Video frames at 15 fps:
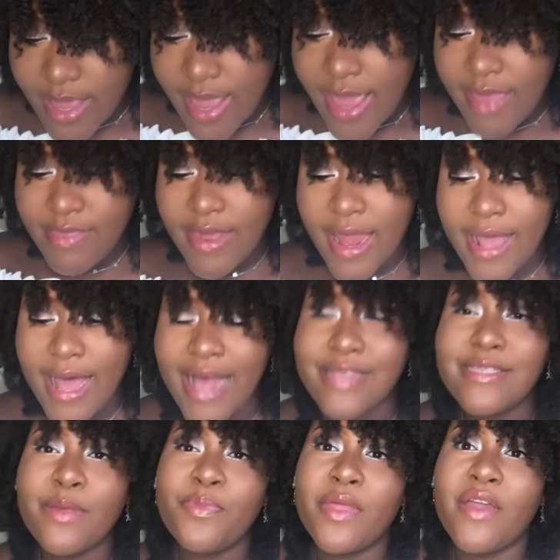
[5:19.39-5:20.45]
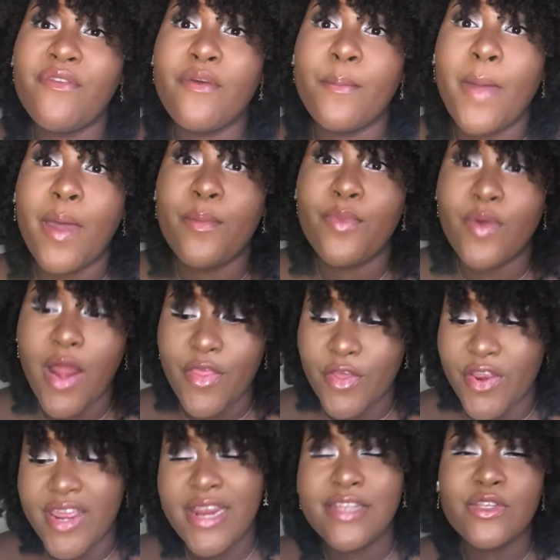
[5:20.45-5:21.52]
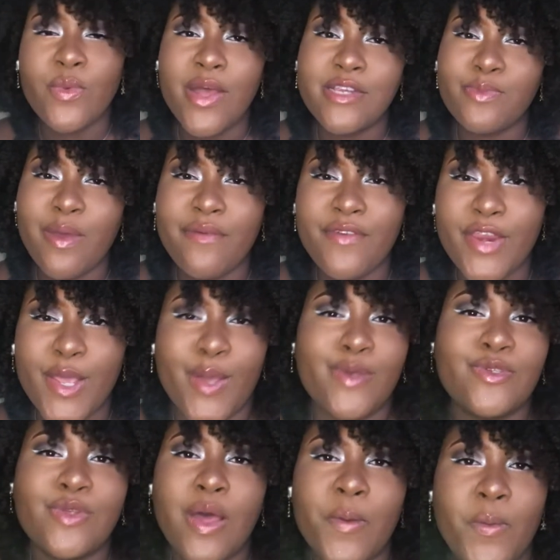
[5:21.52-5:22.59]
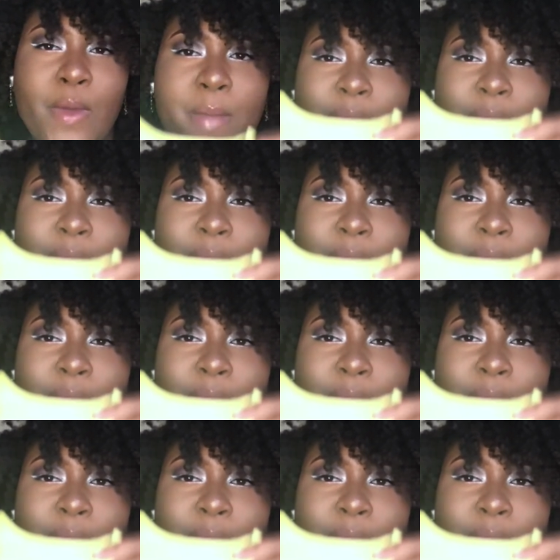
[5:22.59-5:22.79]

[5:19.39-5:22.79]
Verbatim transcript: And then I got something from my brother. He doesn't watch my videos, so I'm